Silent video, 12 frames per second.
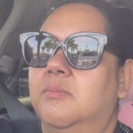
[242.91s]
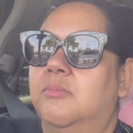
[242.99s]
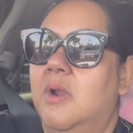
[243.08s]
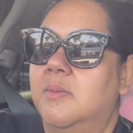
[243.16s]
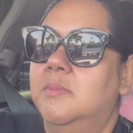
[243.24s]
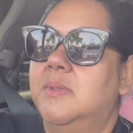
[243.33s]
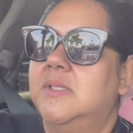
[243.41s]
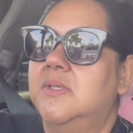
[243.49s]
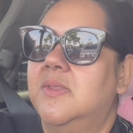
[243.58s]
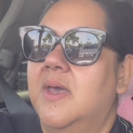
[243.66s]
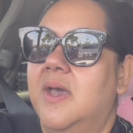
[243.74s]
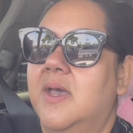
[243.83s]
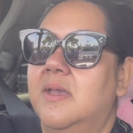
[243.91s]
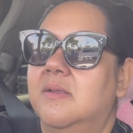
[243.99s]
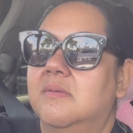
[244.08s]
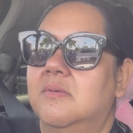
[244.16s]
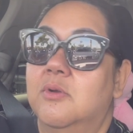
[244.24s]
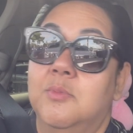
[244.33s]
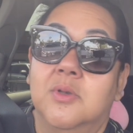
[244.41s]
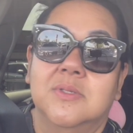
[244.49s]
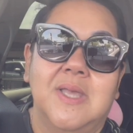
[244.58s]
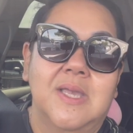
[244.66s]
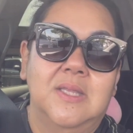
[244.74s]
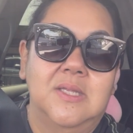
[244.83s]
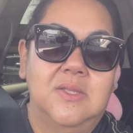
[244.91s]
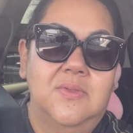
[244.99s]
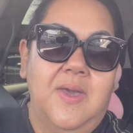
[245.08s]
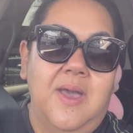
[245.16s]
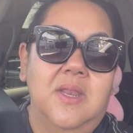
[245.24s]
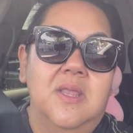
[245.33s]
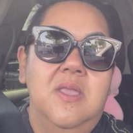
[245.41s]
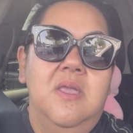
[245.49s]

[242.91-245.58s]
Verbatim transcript: probably do that, or most likely do that.